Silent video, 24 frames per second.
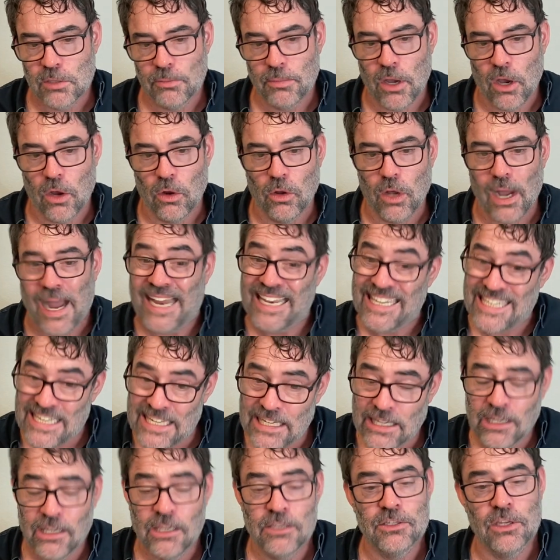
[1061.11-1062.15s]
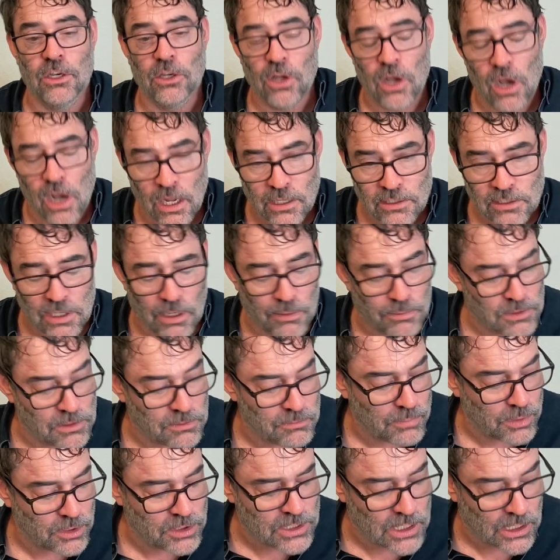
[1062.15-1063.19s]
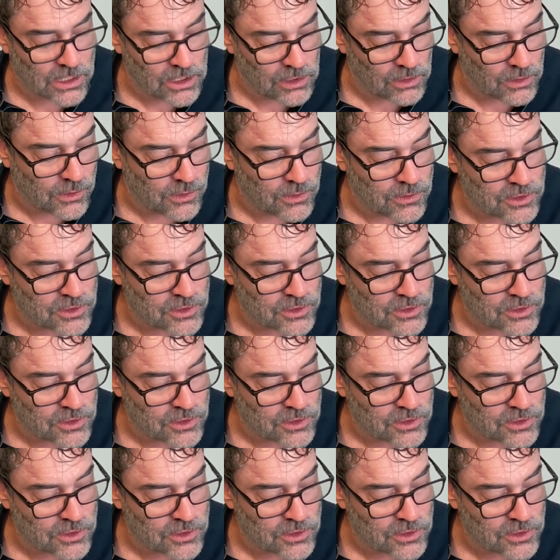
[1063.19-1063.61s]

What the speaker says: about ideas and concepts in particular.